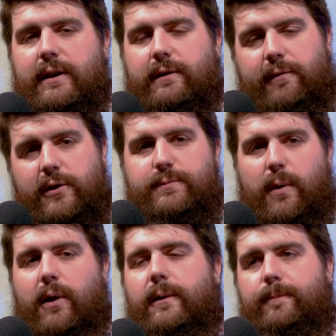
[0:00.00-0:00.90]
The first
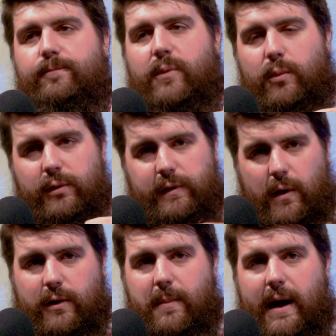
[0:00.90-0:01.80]
part we'll
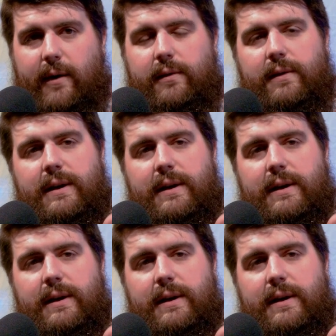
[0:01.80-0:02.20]
talk about